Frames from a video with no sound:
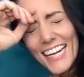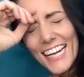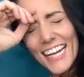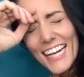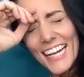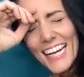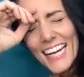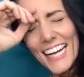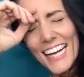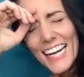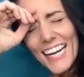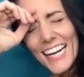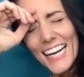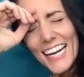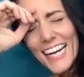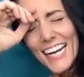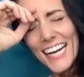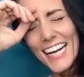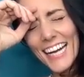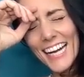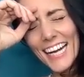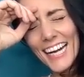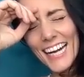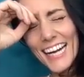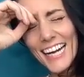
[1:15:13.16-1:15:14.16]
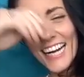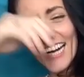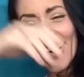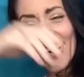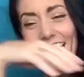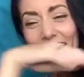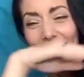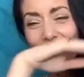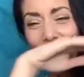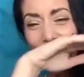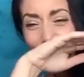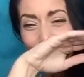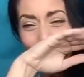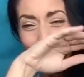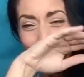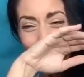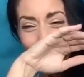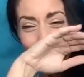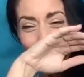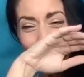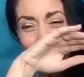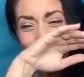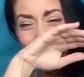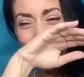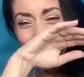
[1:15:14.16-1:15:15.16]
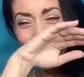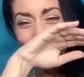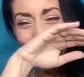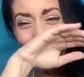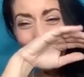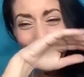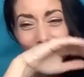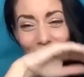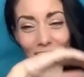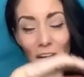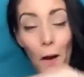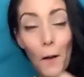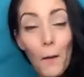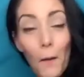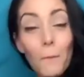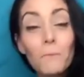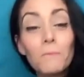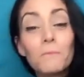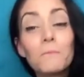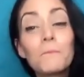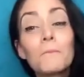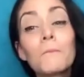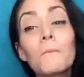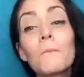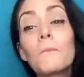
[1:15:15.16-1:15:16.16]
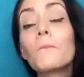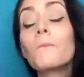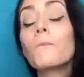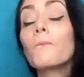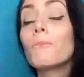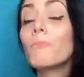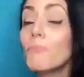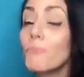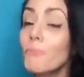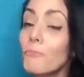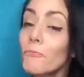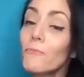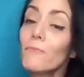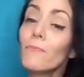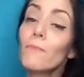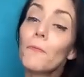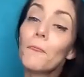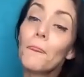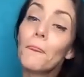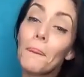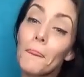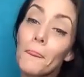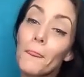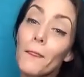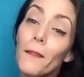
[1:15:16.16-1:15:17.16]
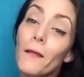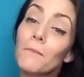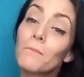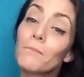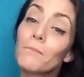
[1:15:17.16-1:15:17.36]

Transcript: Okay. Sometimes I just think about stuff. What are we doing here?